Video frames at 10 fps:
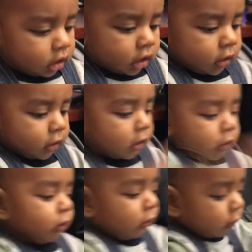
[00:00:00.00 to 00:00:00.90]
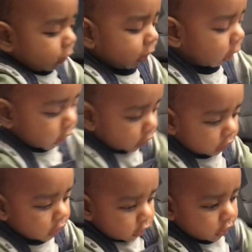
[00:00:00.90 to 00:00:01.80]
Look at you guys.
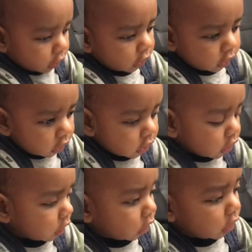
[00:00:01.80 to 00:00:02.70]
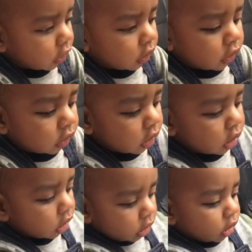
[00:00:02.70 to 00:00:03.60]
Oh, you dropped
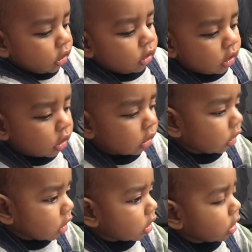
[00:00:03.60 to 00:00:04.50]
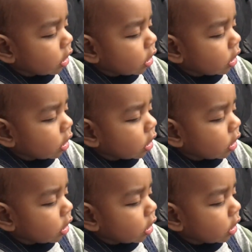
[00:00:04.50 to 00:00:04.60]
it. Look at you guys.